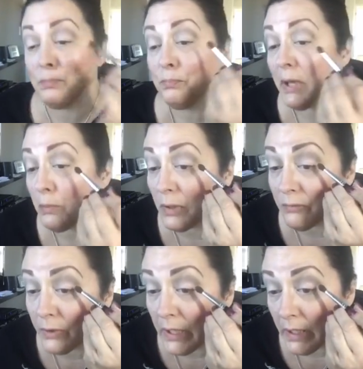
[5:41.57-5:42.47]
pigment
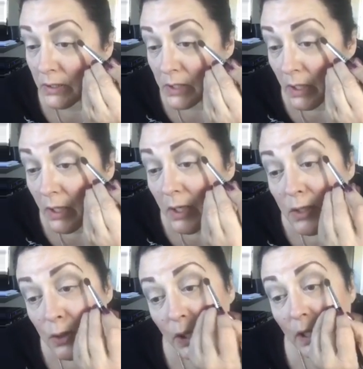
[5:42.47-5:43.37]
for days.
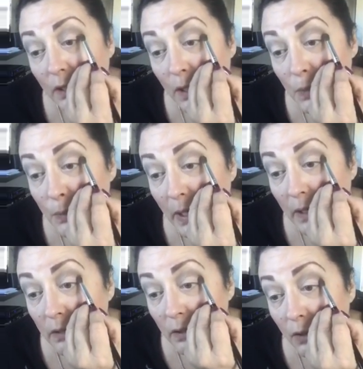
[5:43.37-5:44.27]
So again, coming back
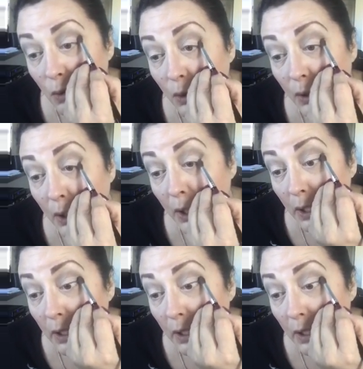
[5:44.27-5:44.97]
into the corner,